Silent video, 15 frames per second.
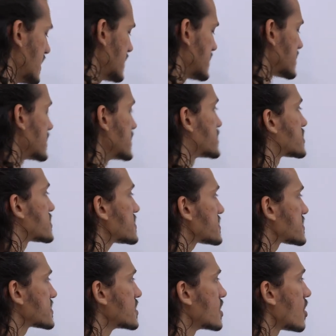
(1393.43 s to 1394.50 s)
reaches
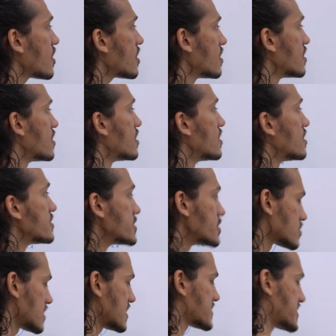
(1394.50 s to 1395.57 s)
here
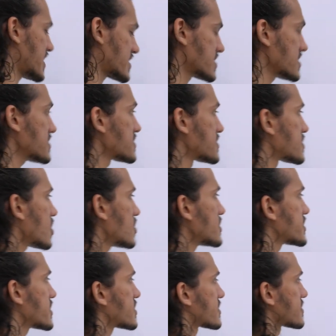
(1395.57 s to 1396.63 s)
nucleus tractus
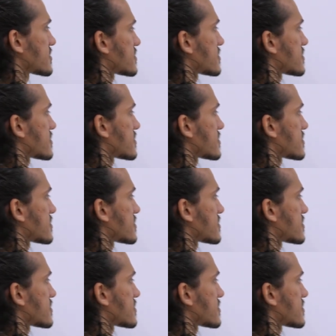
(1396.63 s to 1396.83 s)
solitarius.